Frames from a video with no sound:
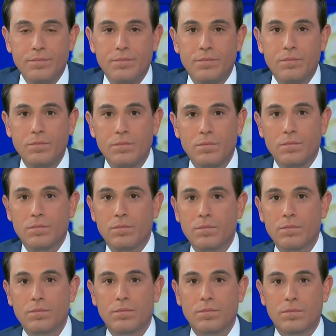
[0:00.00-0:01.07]

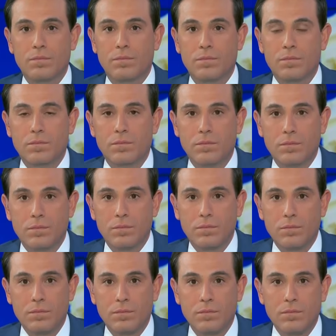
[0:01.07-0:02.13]

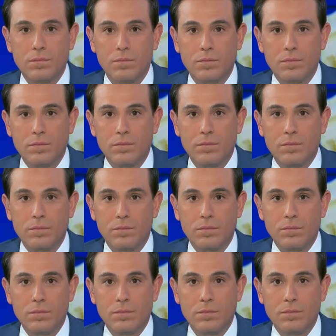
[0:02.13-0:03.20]

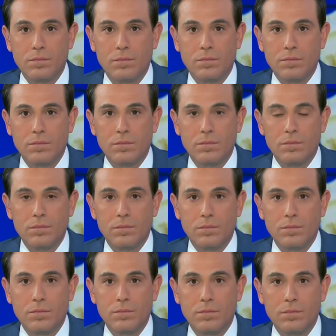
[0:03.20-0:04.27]

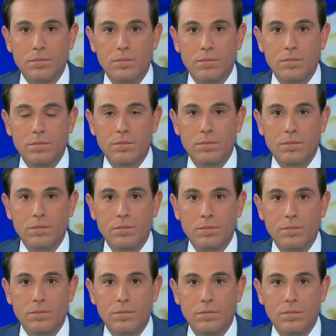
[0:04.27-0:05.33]

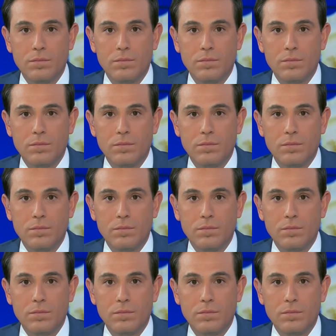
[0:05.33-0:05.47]
(not speaking)